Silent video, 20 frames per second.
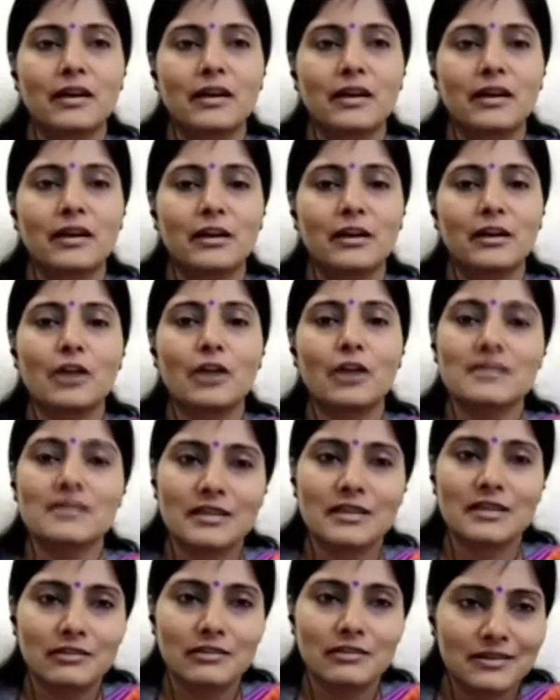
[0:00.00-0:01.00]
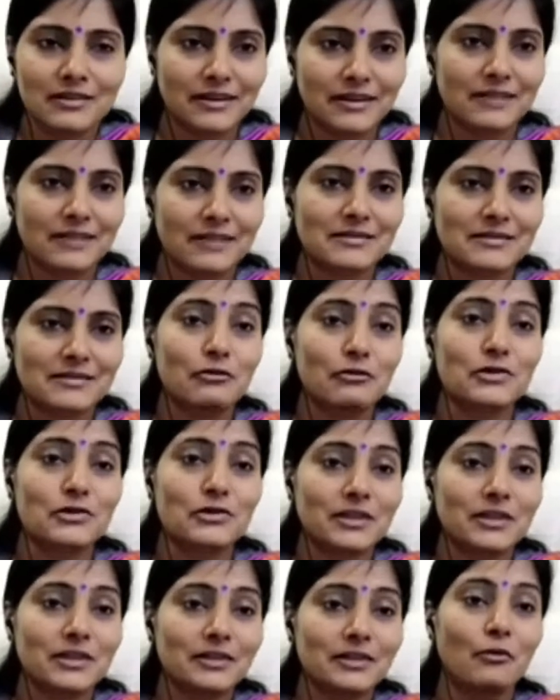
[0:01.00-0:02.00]
Not just giving tickets, I would
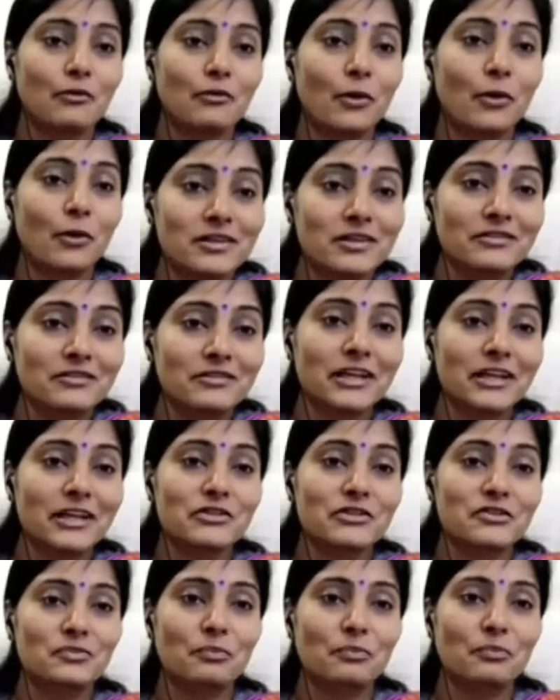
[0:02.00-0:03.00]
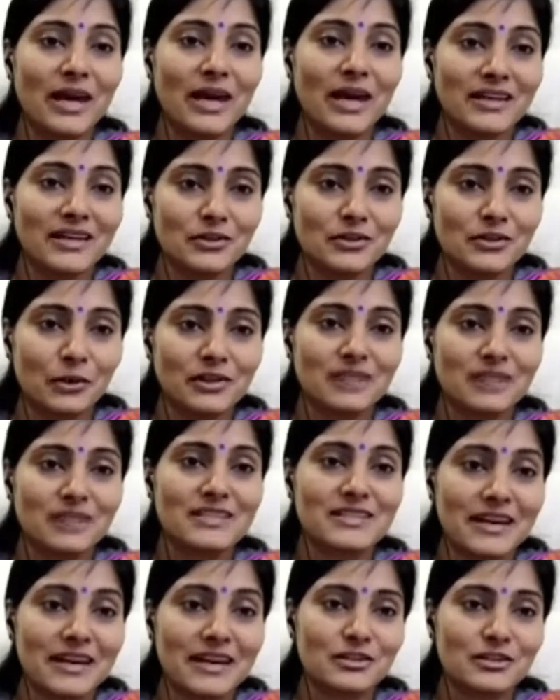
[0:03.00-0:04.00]
say they won't even give space on the
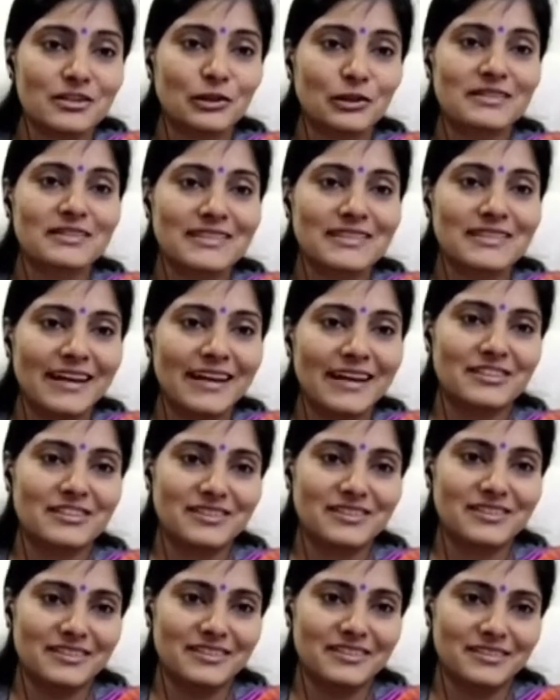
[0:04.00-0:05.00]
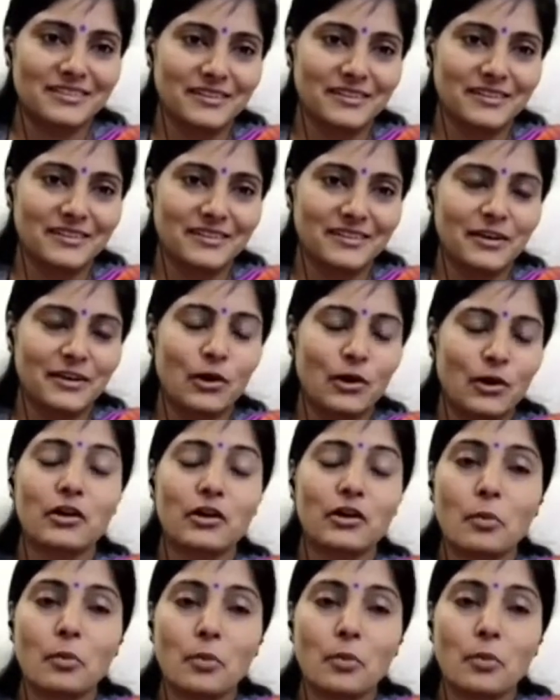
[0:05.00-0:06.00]
dais or the stage or an
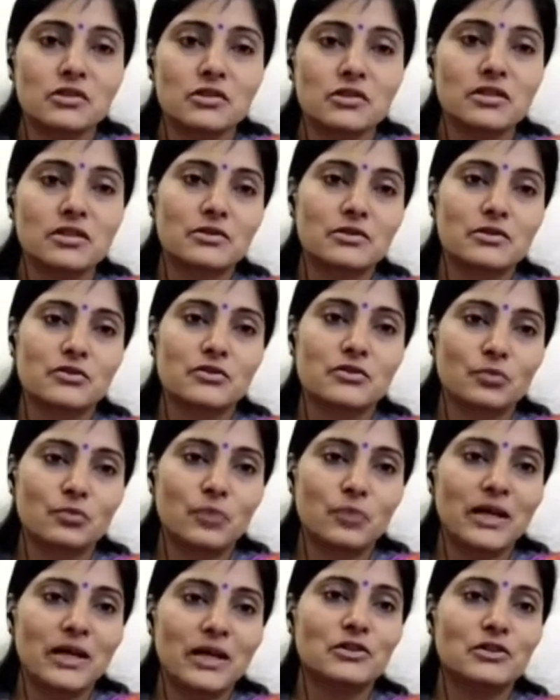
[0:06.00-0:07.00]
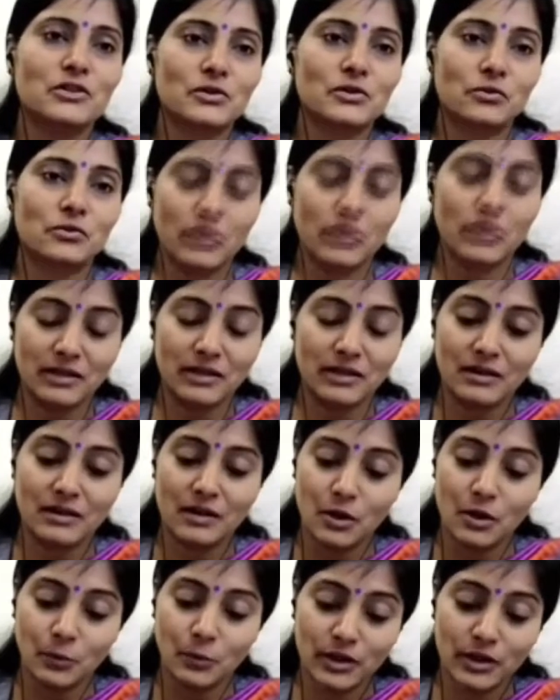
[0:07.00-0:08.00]
opportunity to speak to the women
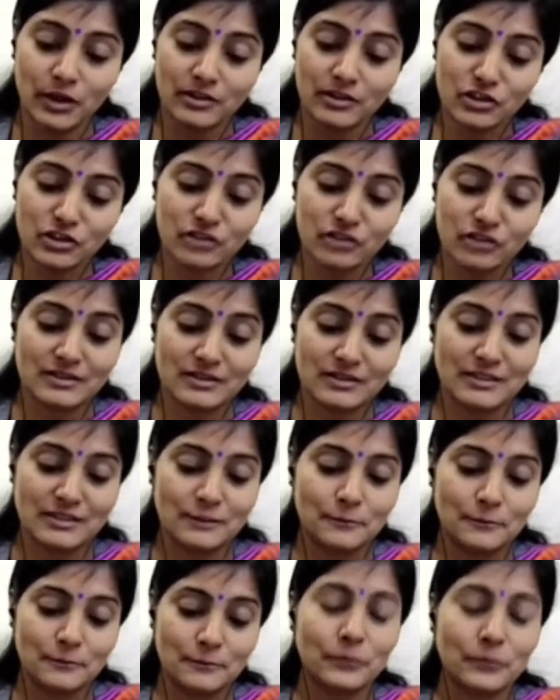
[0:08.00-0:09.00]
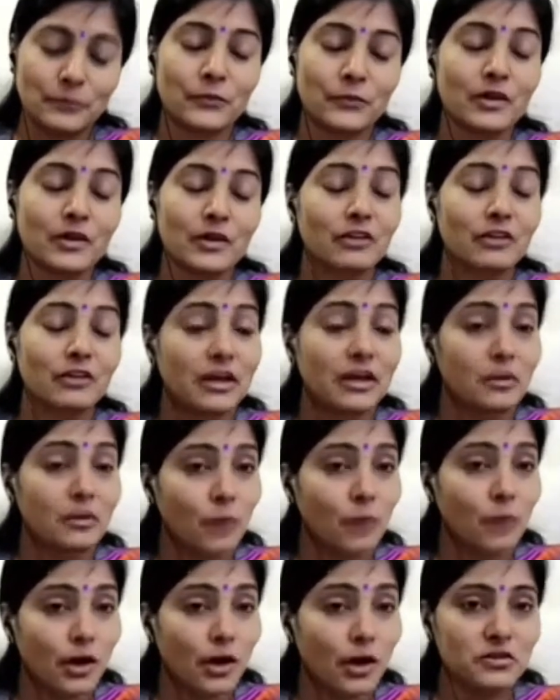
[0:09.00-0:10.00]
politicians. Their
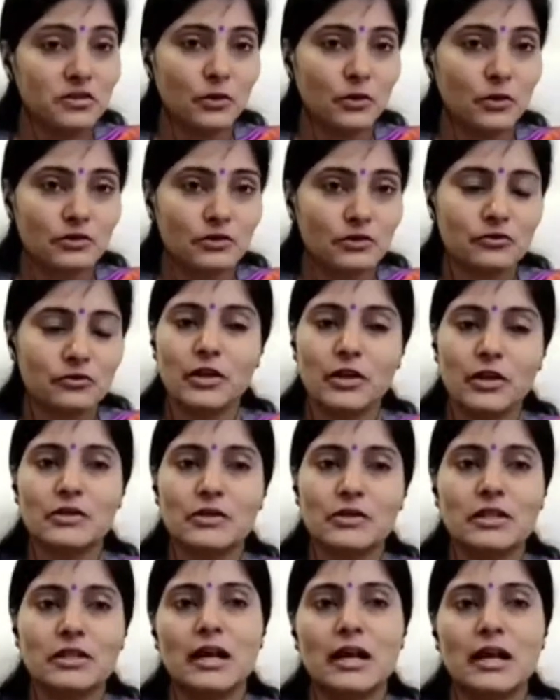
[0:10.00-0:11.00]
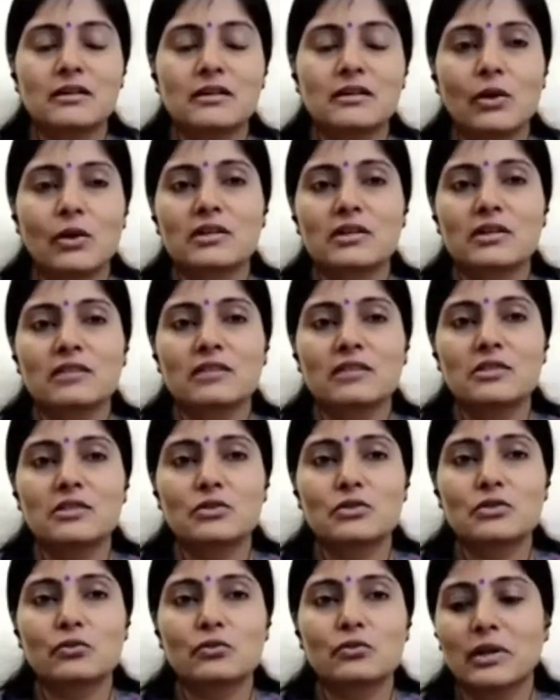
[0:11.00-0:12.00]
important portfolios are not given
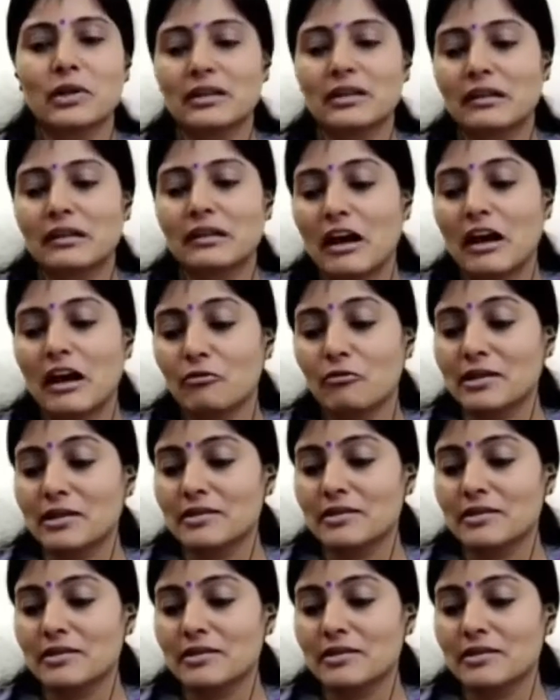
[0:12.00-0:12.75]
to women in government.